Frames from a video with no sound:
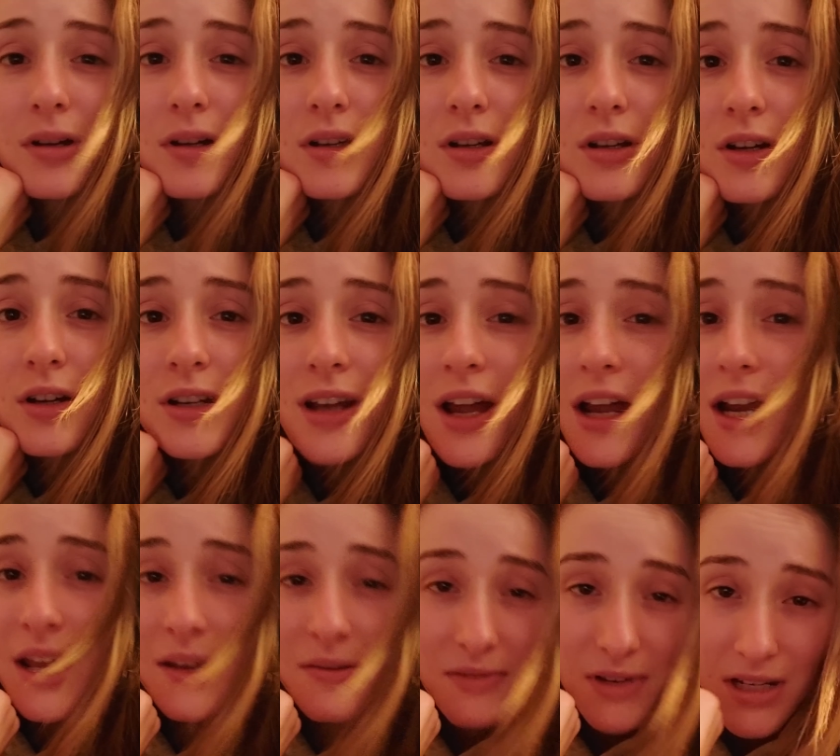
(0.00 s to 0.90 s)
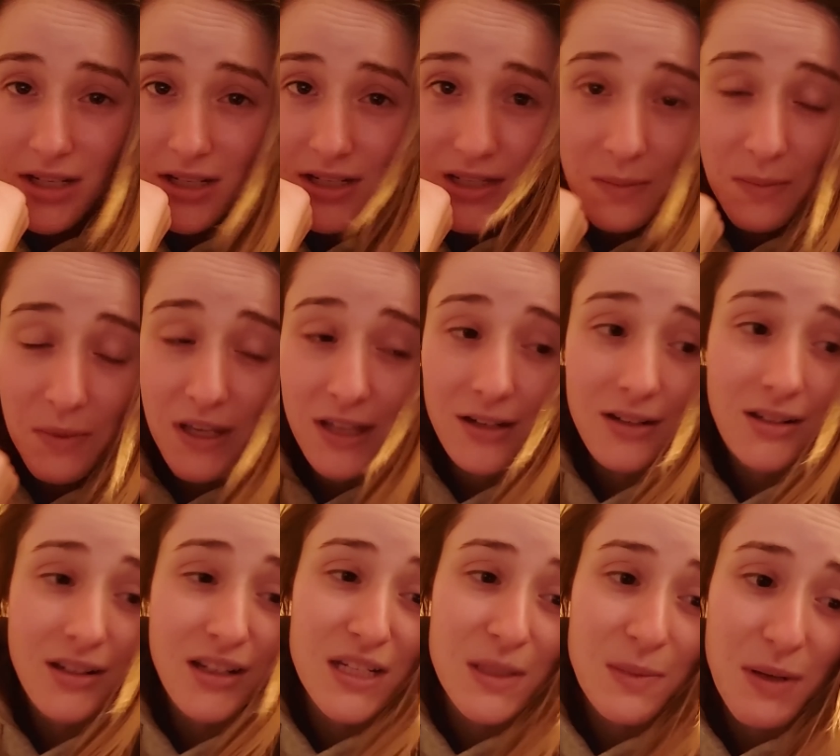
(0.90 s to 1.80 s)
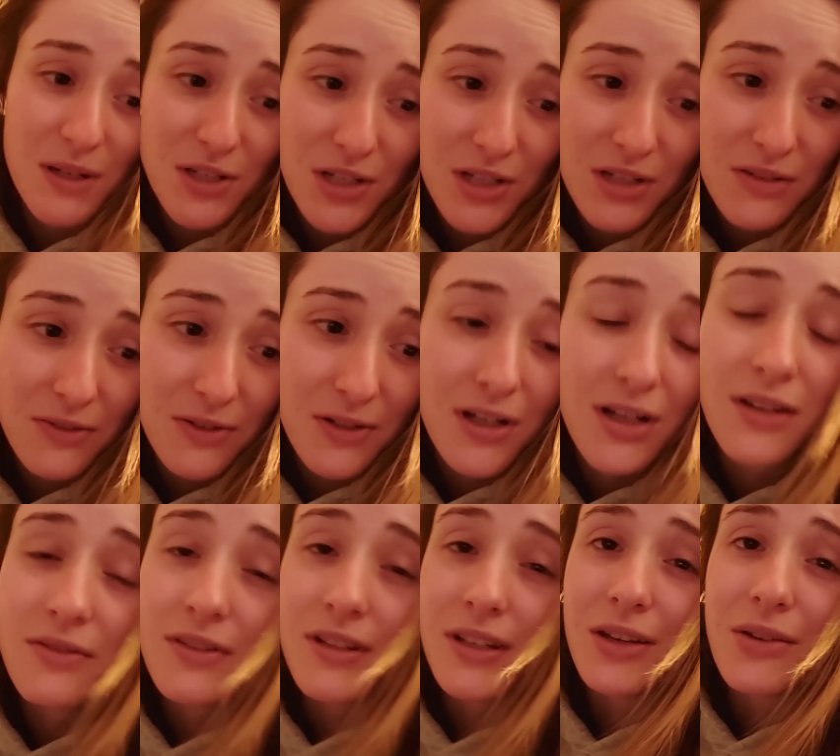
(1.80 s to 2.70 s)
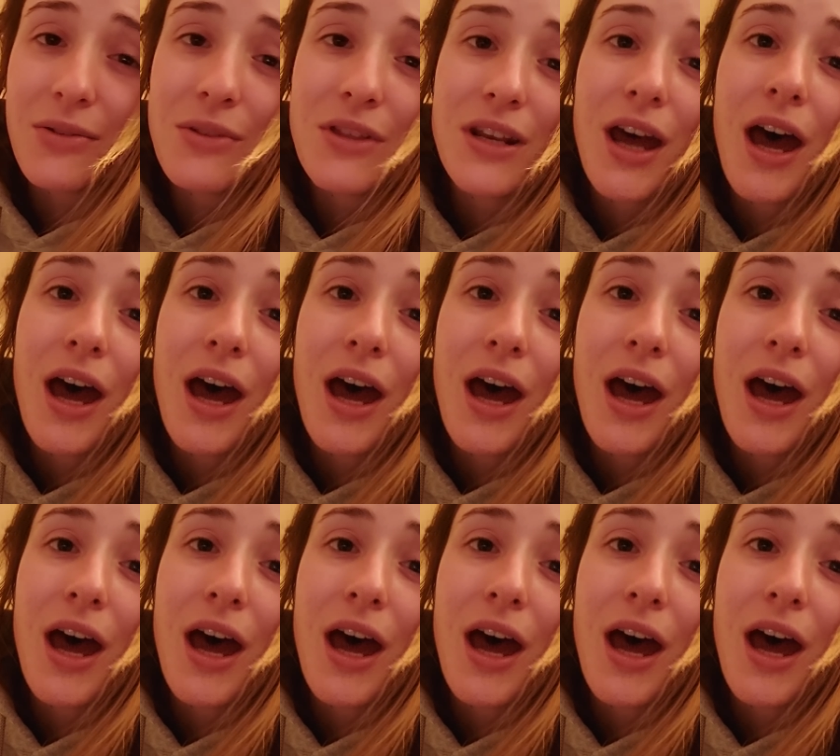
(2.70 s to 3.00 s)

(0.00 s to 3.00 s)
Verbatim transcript: could not have anticipated, especially for a video that